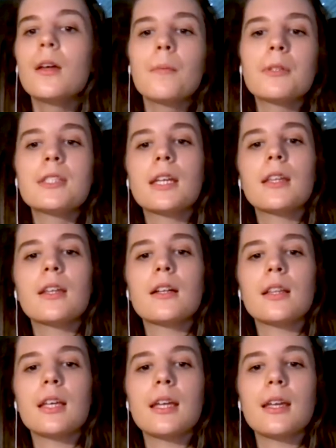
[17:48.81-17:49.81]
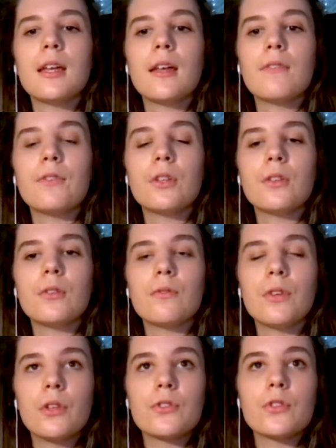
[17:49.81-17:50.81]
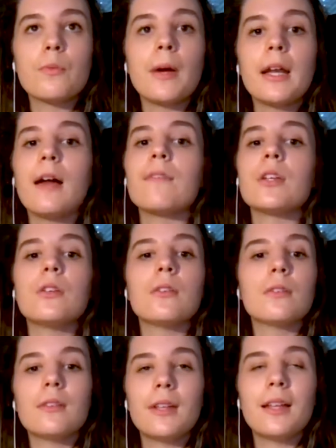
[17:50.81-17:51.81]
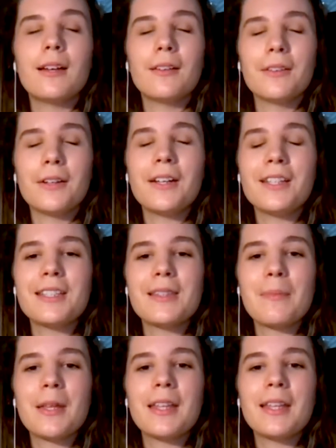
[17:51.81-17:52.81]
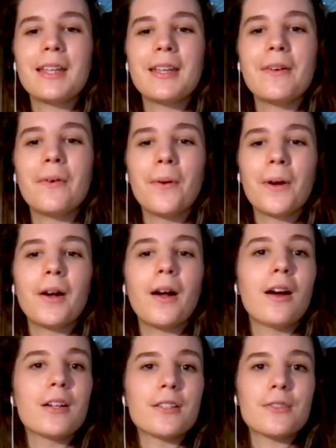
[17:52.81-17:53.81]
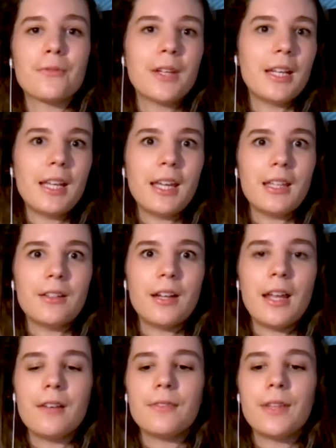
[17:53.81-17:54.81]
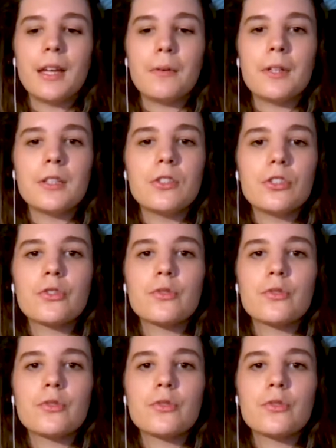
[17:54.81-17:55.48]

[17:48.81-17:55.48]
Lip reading: particularly for those who might have a learning disability or aren't reading in their native language.